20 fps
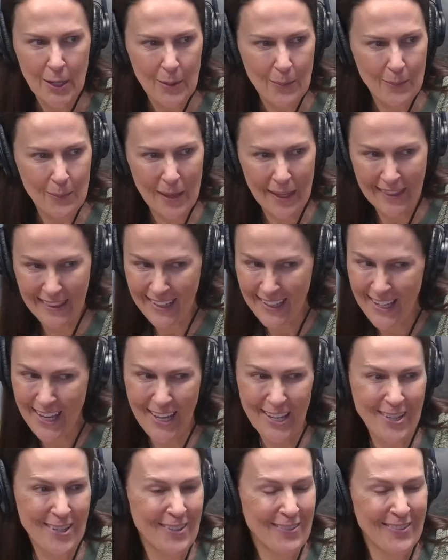by the
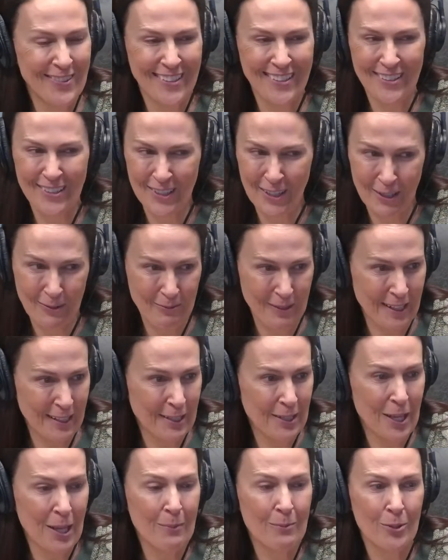end of the
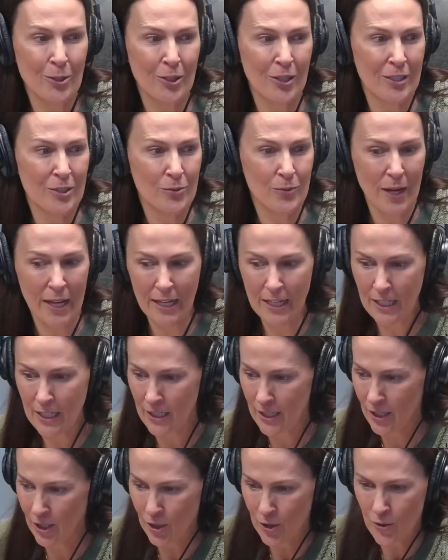neighborhood is
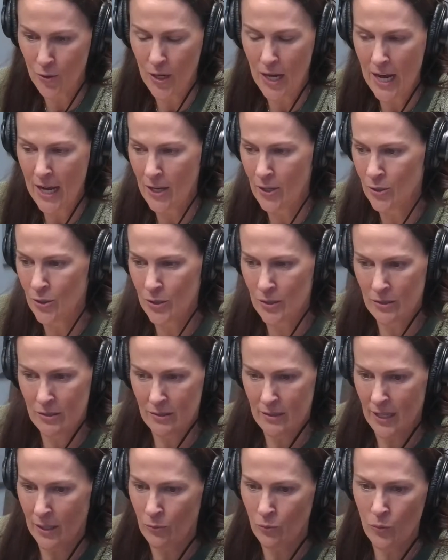ready, your house
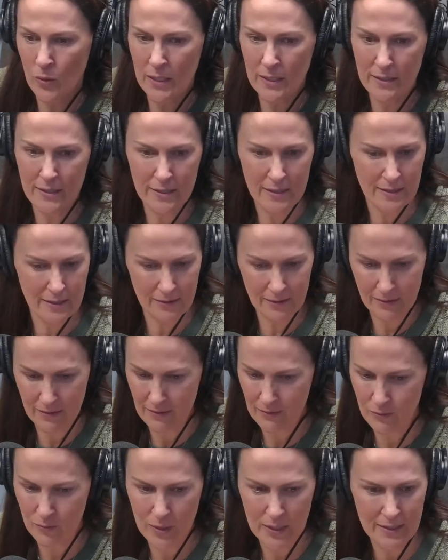that once
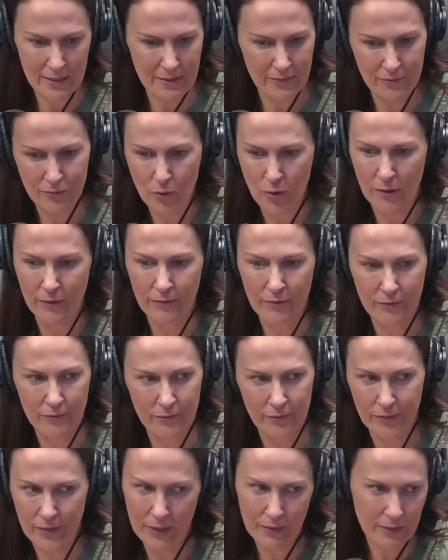was $450,
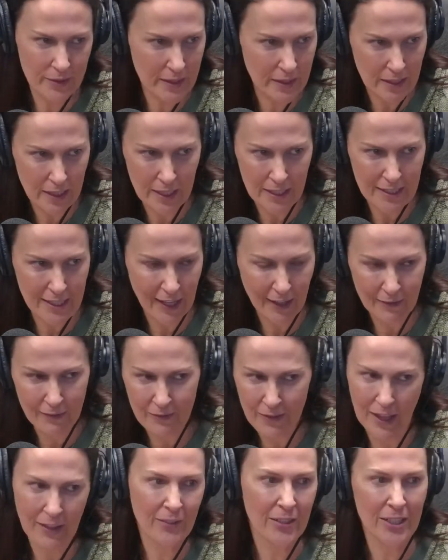it's like
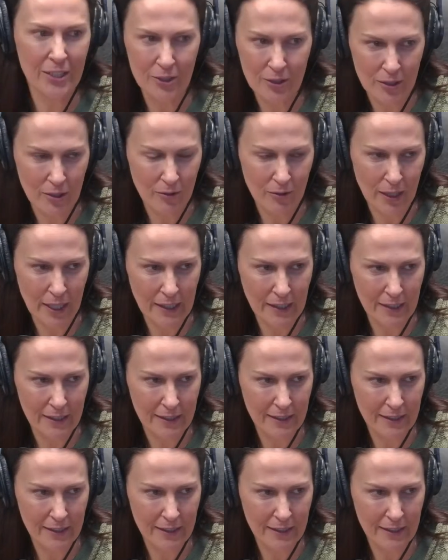$500 already.